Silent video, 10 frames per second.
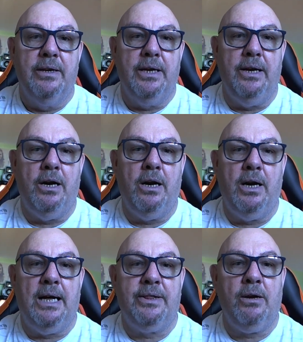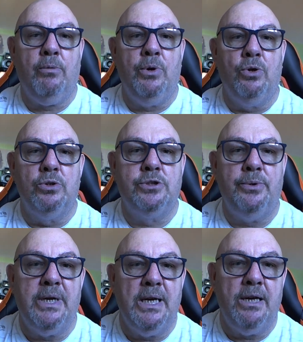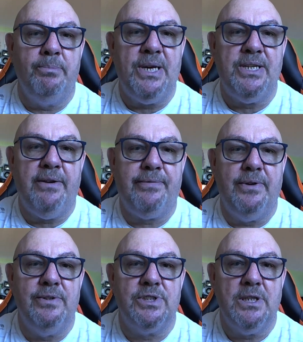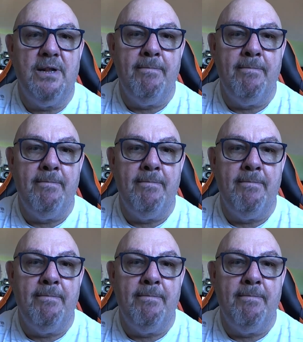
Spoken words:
You know, I think we all do it a little bit different.